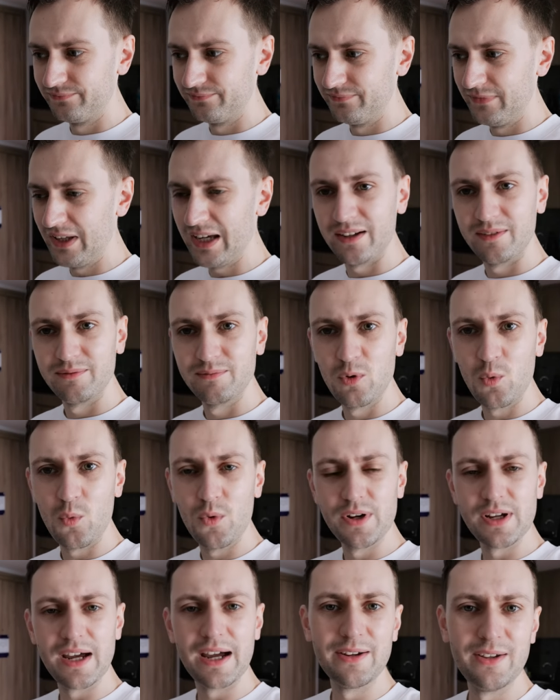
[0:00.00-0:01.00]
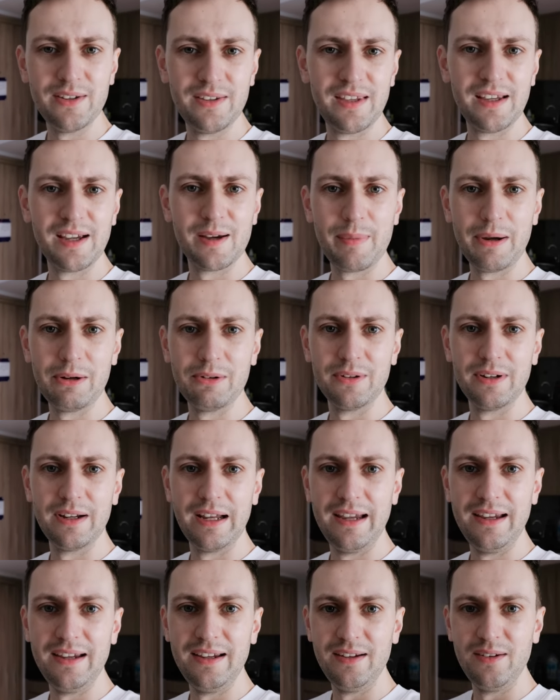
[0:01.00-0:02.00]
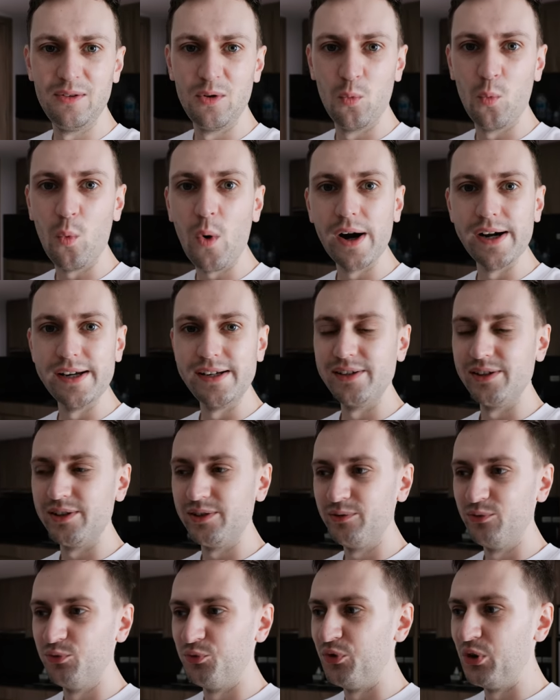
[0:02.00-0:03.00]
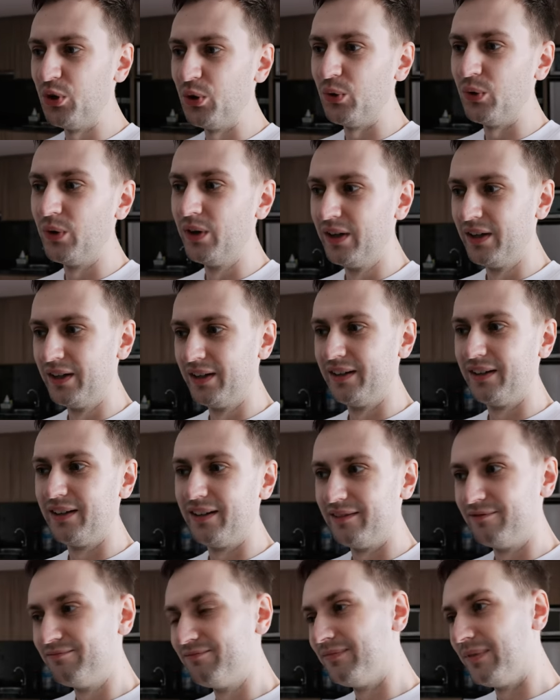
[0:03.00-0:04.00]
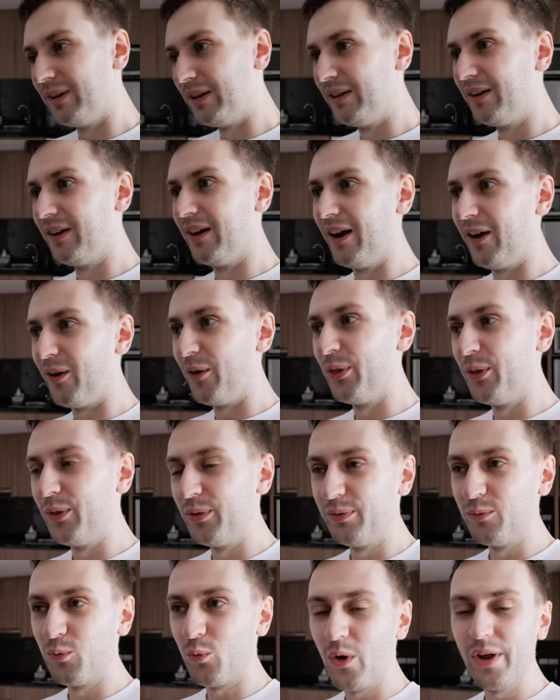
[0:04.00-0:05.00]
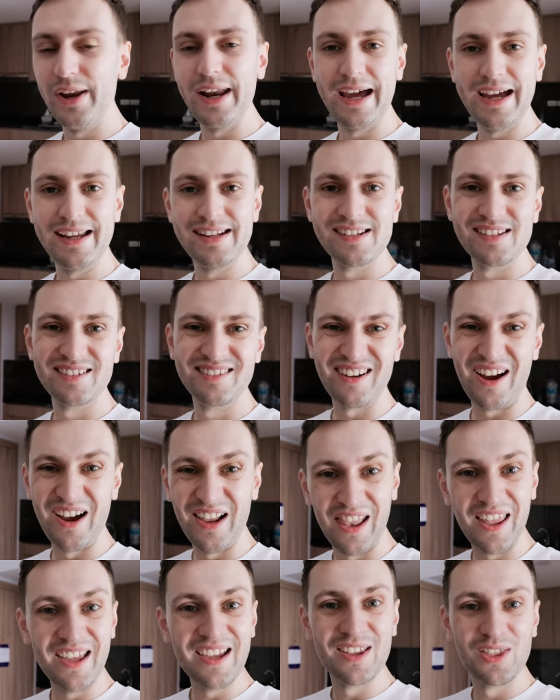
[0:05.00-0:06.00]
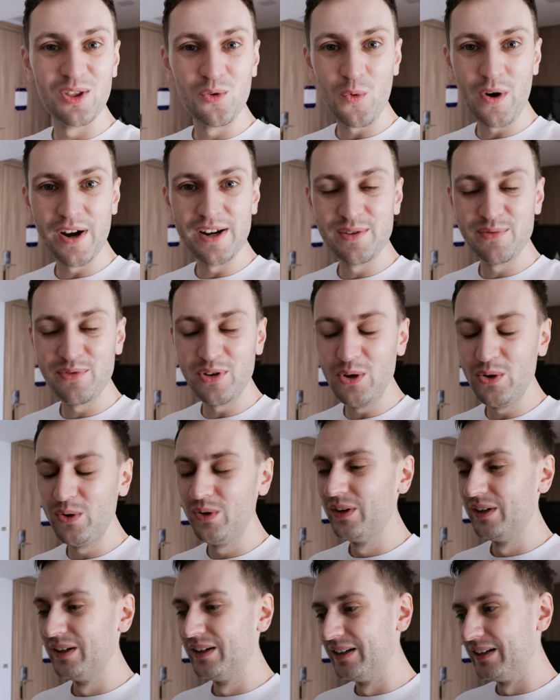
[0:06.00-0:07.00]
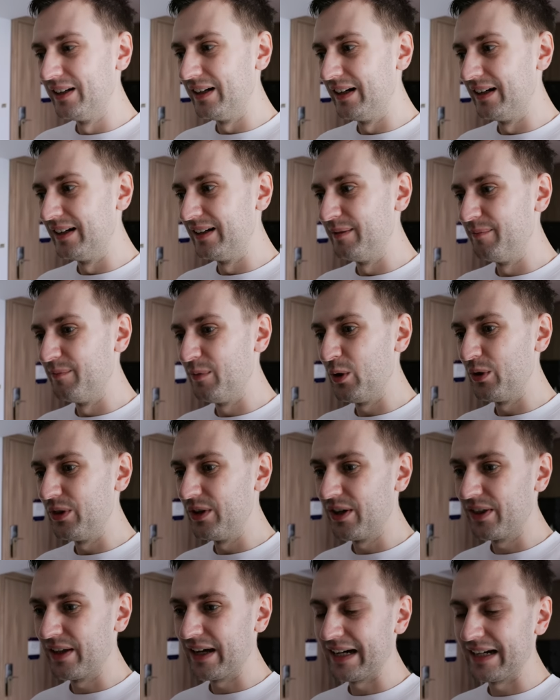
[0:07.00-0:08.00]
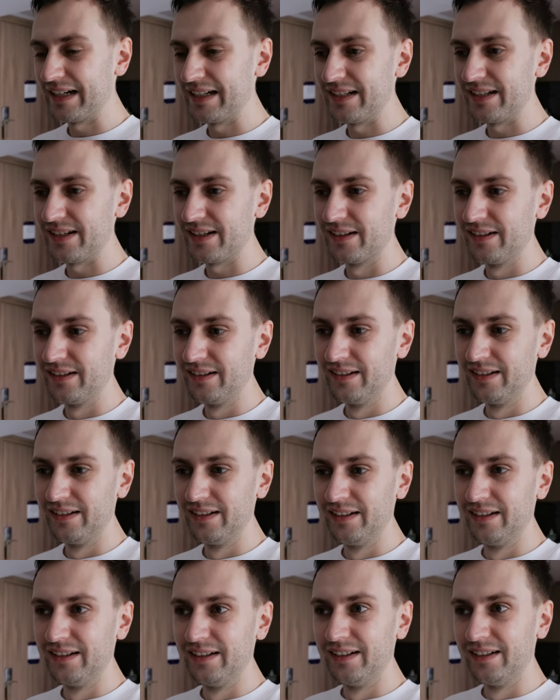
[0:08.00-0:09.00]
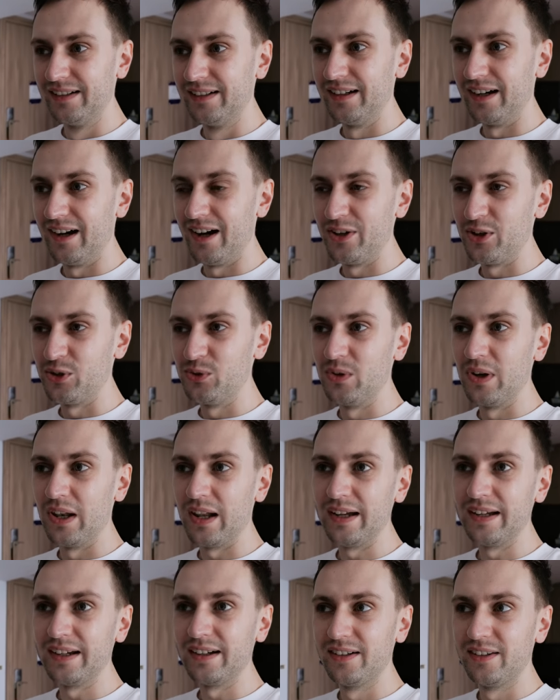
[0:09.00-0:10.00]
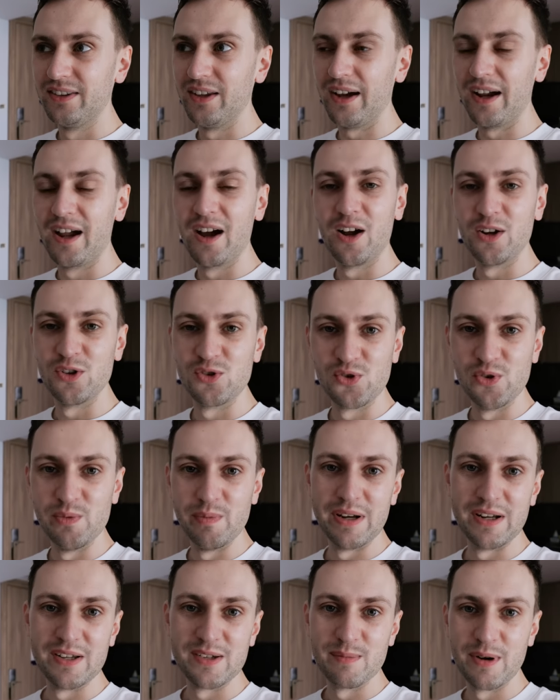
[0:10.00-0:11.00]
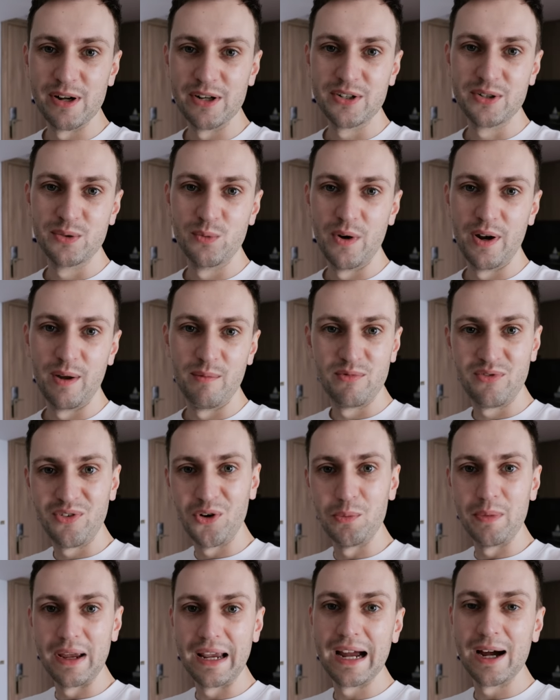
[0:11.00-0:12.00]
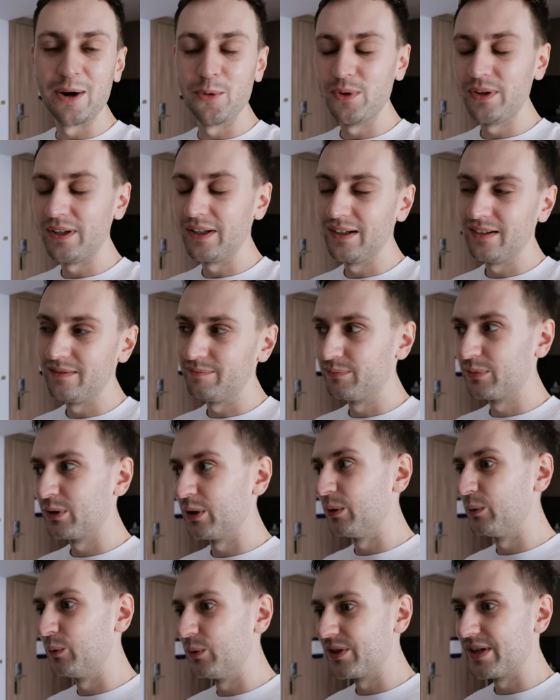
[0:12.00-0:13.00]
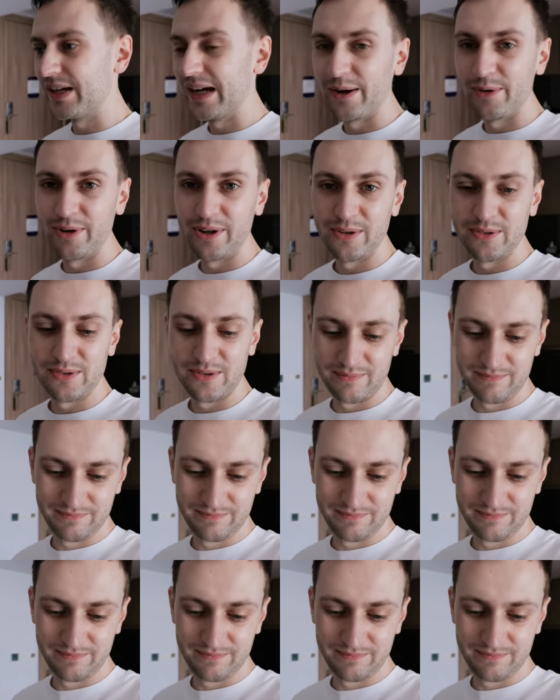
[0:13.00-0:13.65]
Yeah, wonder how you think about a wider view. On one hand, I like the wider view. On the other hand, I don't like that I can't zoom in as much when I'm filming outwardly. So we'll see how it goes.